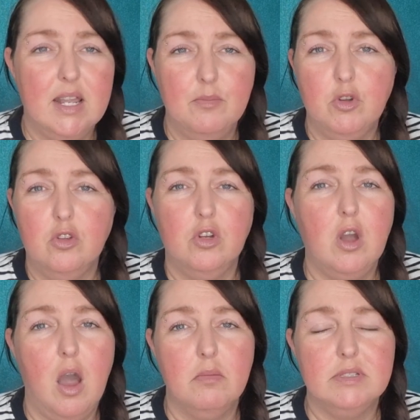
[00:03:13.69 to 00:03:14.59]
I'm going to look
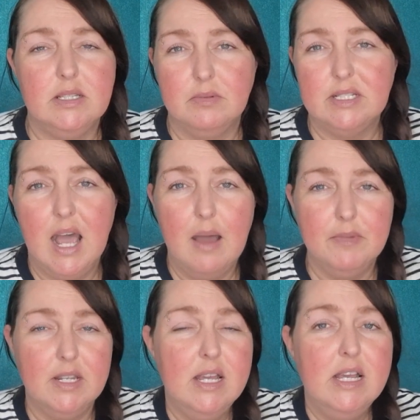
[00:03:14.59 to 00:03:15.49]
it up and see what's
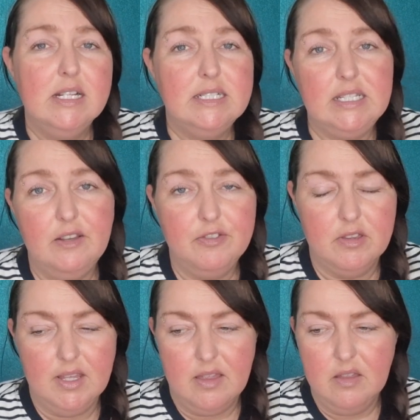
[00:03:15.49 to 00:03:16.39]
happening, see if
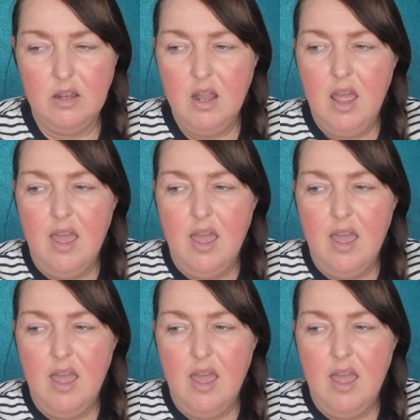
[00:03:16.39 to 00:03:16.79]
they're together.